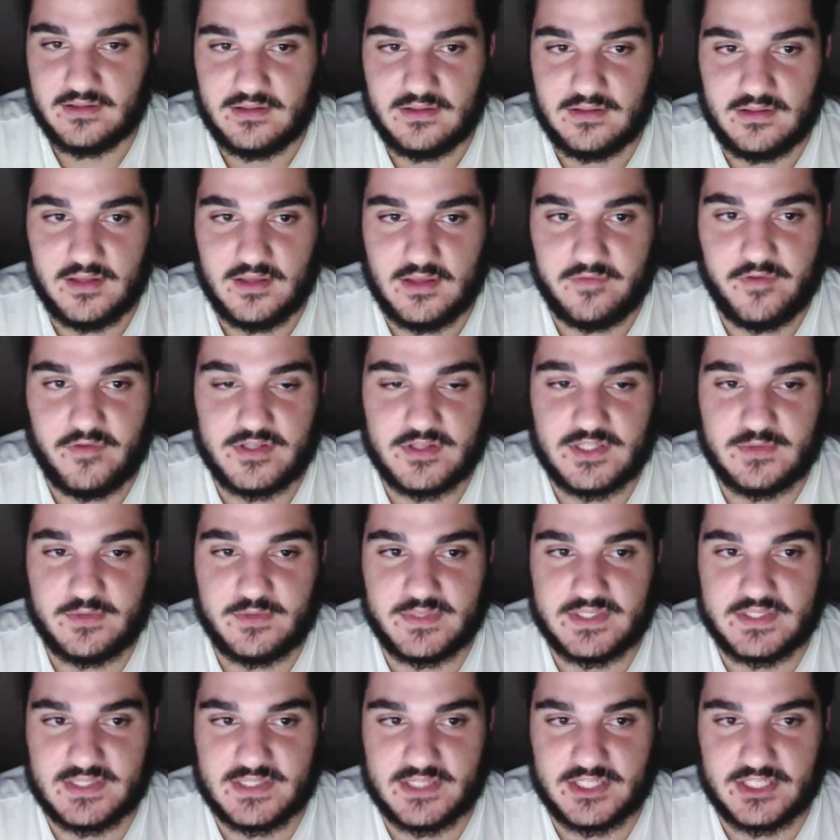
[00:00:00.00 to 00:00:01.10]
If Costa
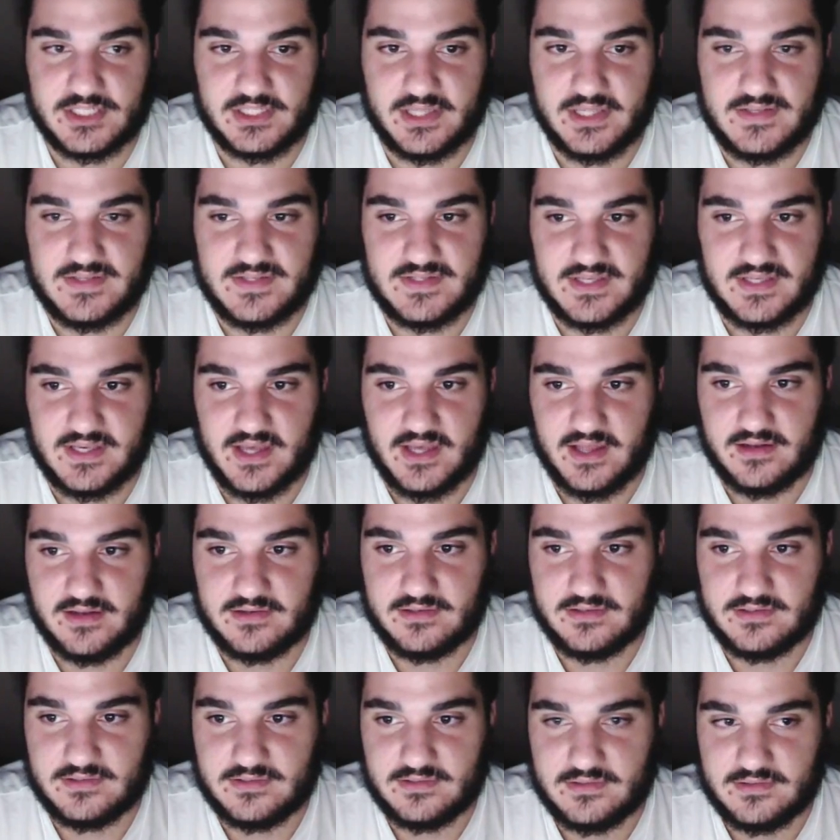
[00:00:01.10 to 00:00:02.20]
wasn't such a lazy cunt,
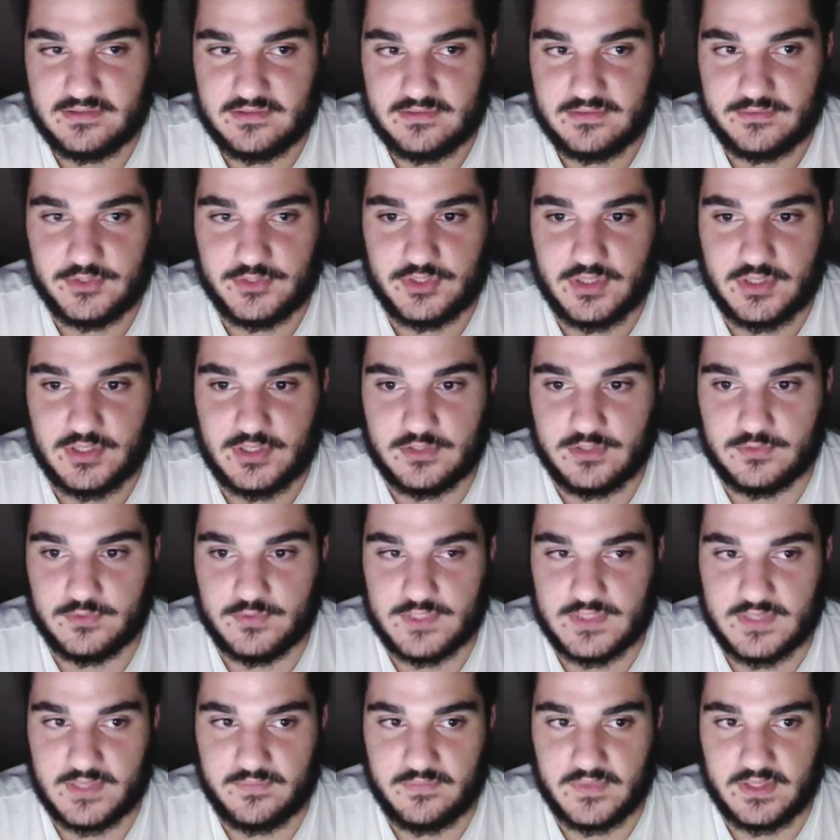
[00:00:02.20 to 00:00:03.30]
was trying to do
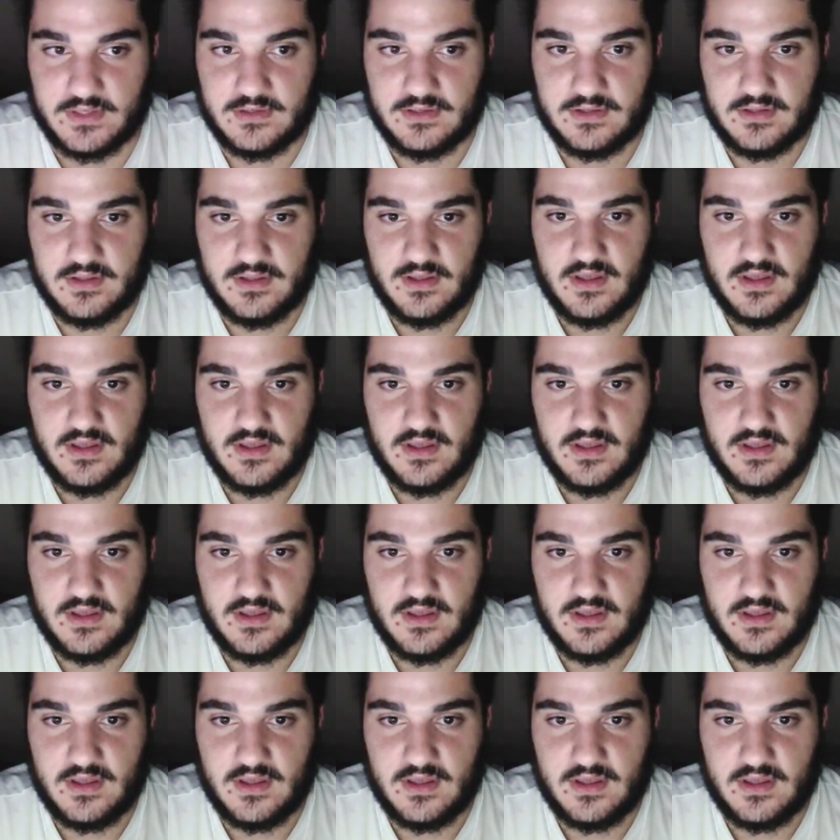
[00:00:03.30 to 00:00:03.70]
something.